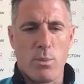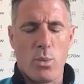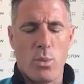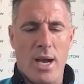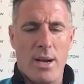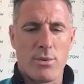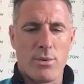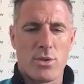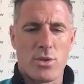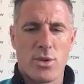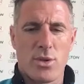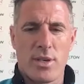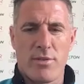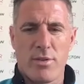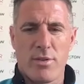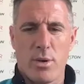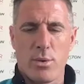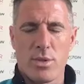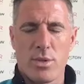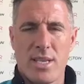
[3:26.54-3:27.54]
outside of
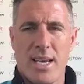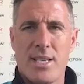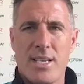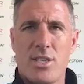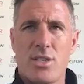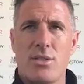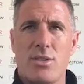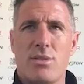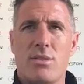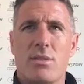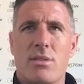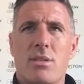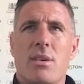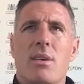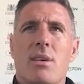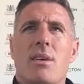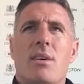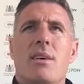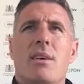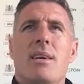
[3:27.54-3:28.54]
rotations.
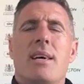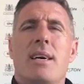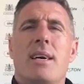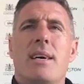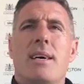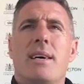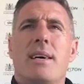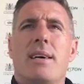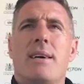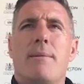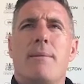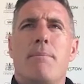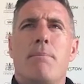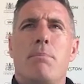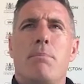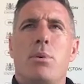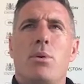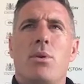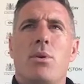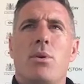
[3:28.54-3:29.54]
But,
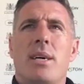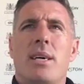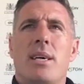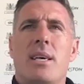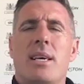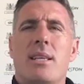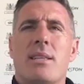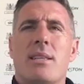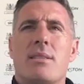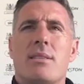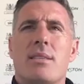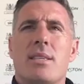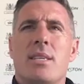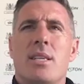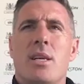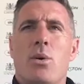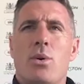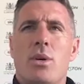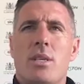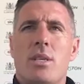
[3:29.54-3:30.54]

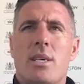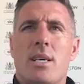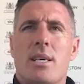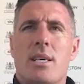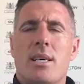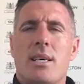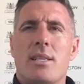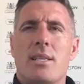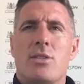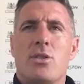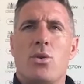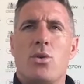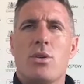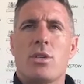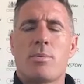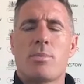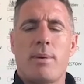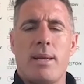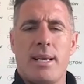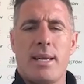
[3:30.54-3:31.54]

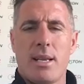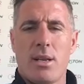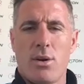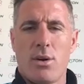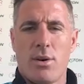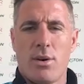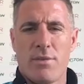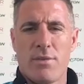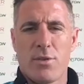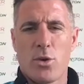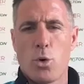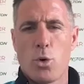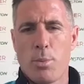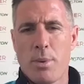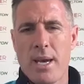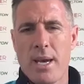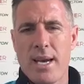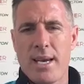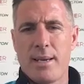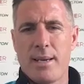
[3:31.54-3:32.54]
Jordan's played a lot of cup
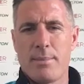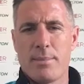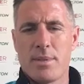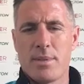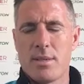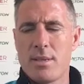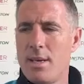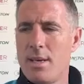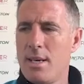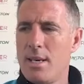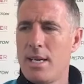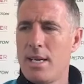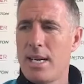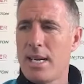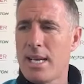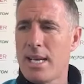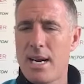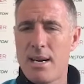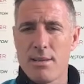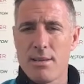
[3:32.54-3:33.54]
games.
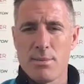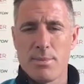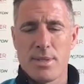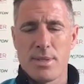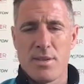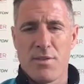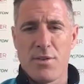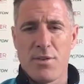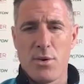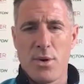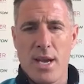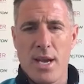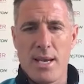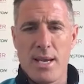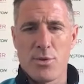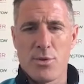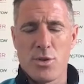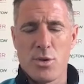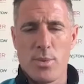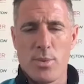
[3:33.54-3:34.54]
Carl's missed a few
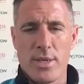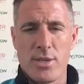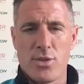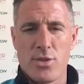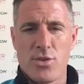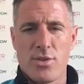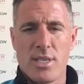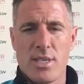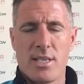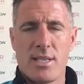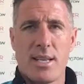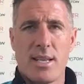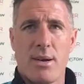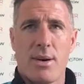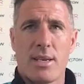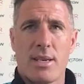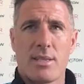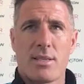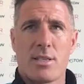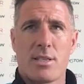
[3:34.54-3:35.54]
games through injuries, now
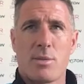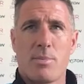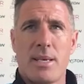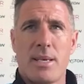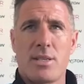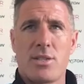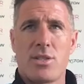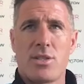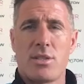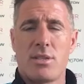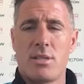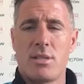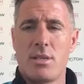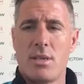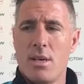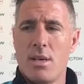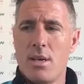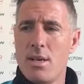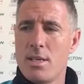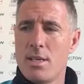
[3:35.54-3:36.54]
had a suspension.
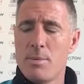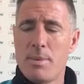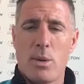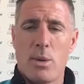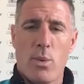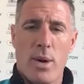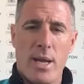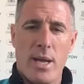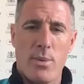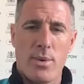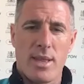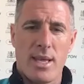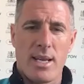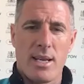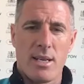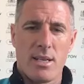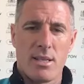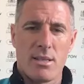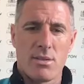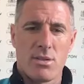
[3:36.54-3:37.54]
He's been away with
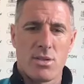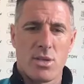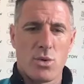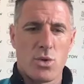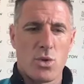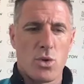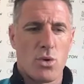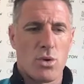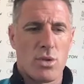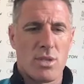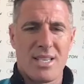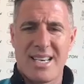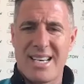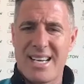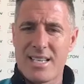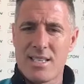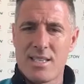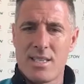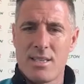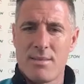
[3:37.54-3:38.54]
England. So Jordan's had
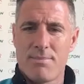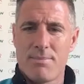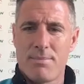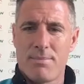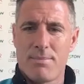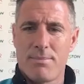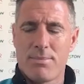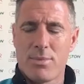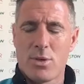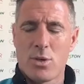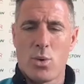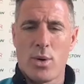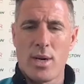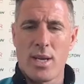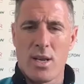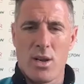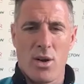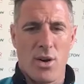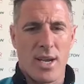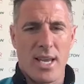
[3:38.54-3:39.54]
actually quite
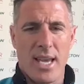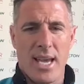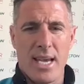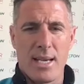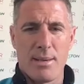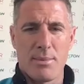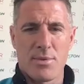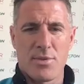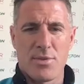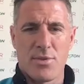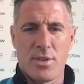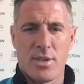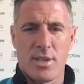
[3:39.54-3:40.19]
a lot of games